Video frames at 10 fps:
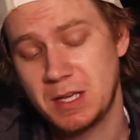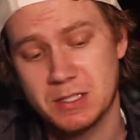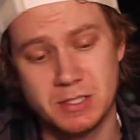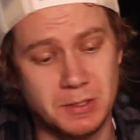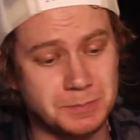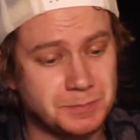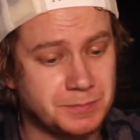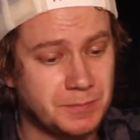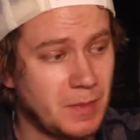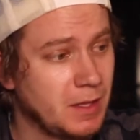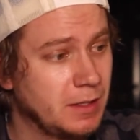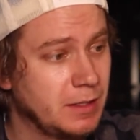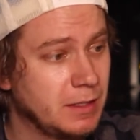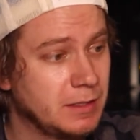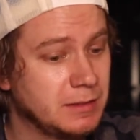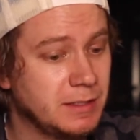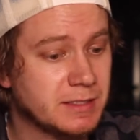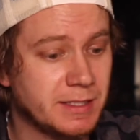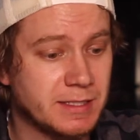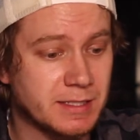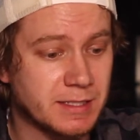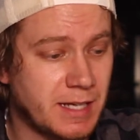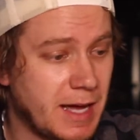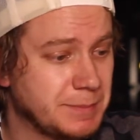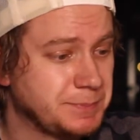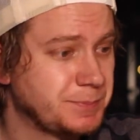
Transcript: So let's get into this guy.